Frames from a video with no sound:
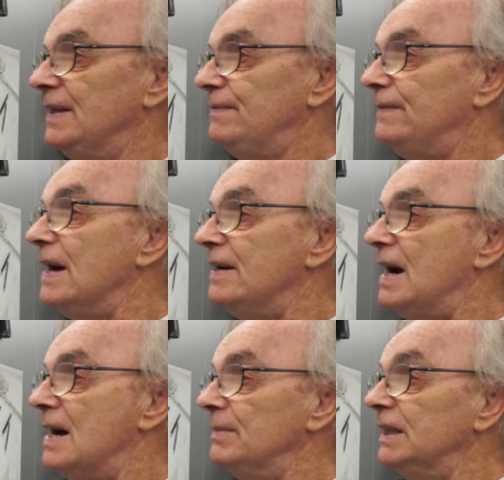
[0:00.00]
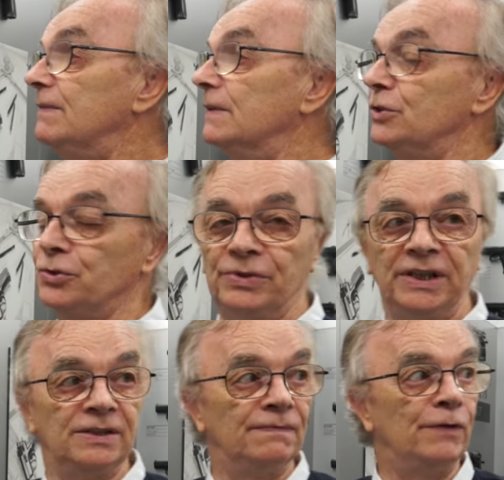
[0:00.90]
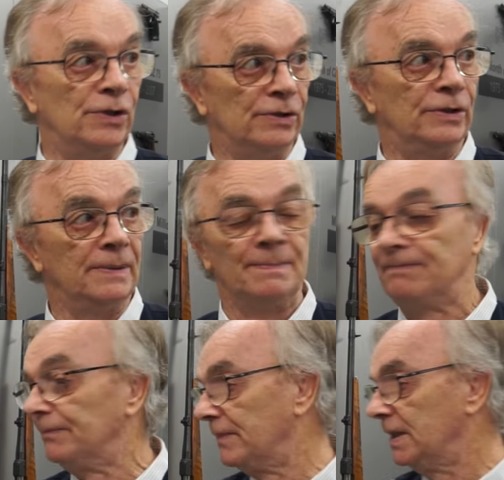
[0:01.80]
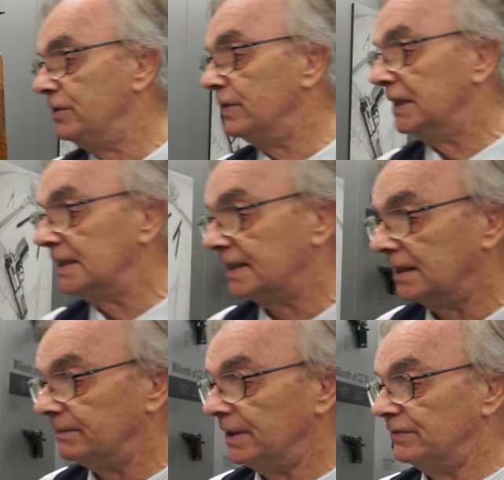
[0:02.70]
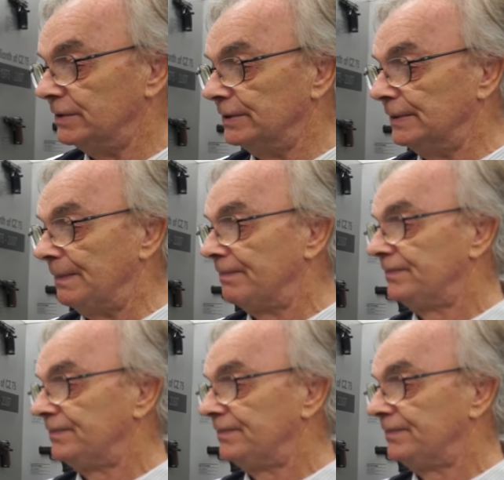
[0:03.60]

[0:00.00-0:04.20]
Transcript: firearm even during the war, during the Second World War.